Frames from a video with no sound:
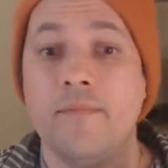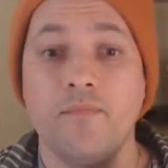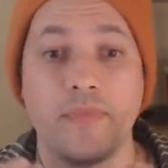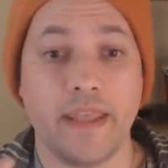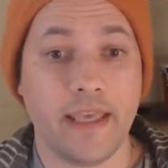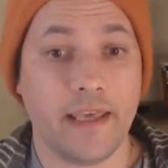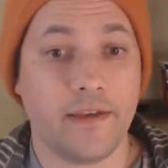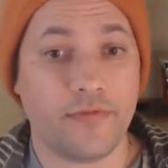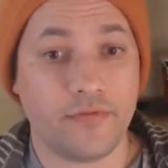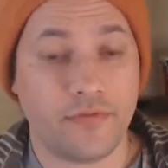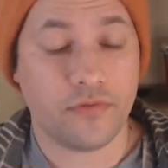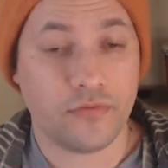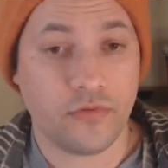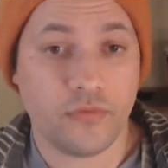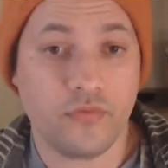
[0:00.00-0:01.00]
If
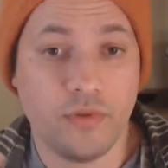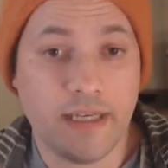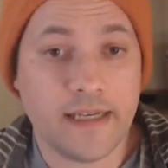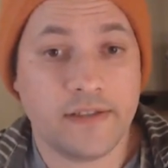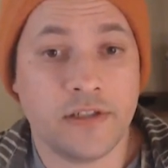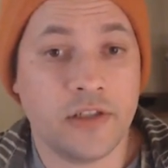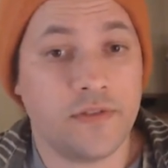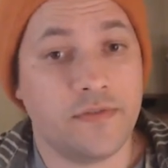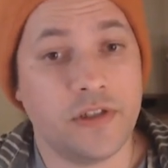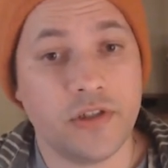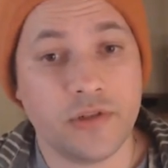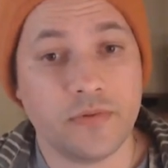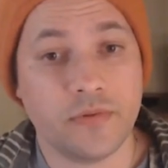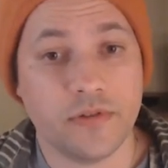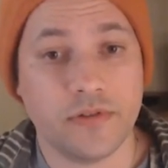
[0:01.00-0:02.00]
we as
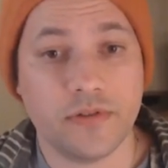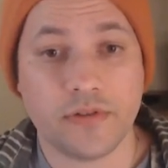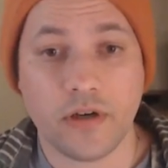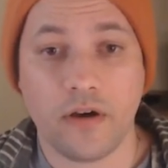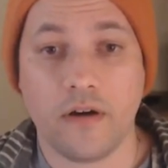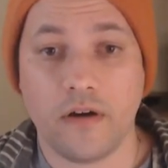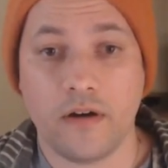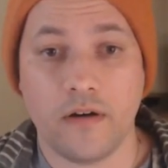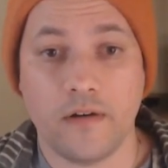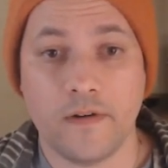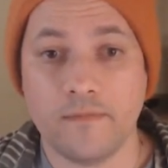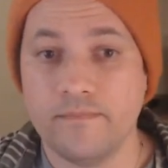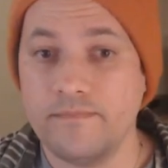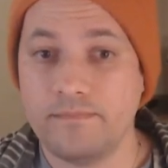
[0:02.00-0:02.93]
individuals are